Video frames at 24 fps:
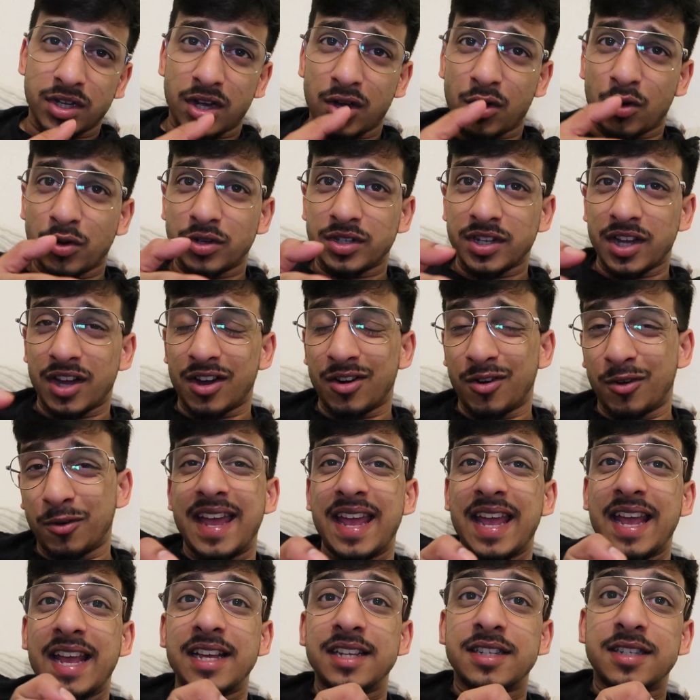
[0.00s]
that are going to hell,
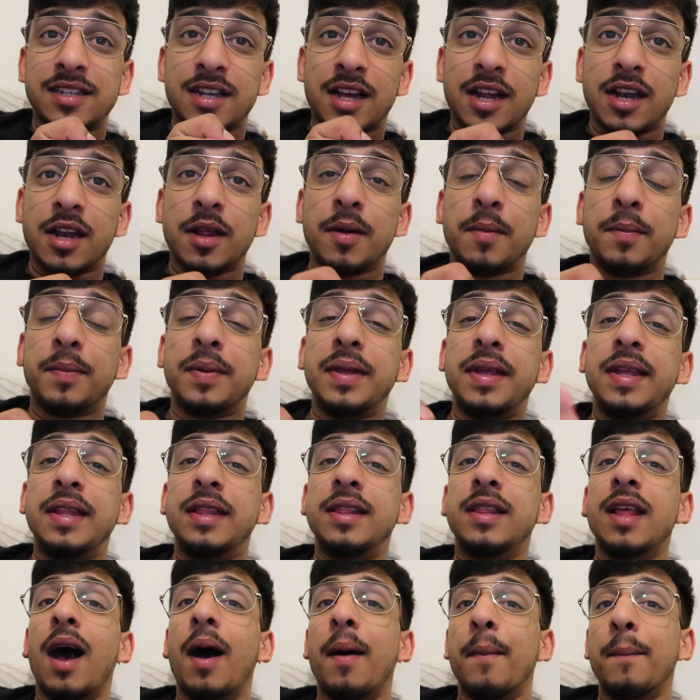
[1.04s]
it's gonna be
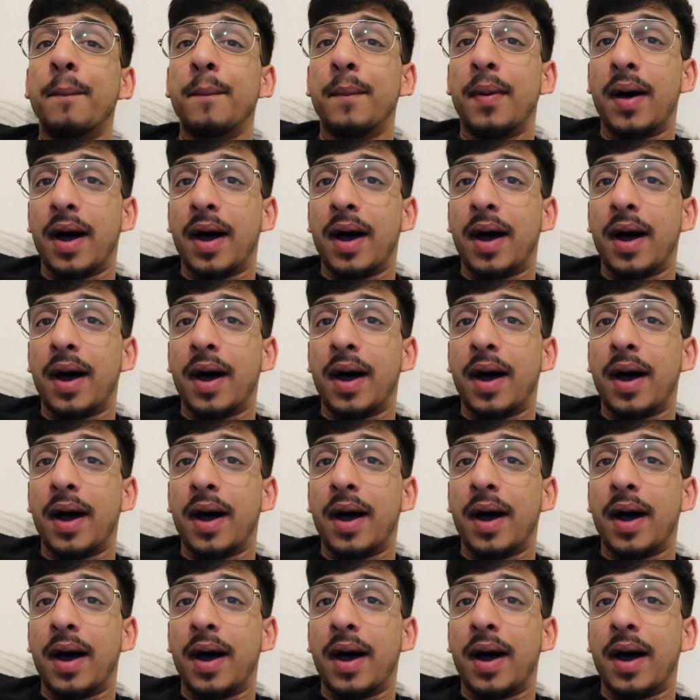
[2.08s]
that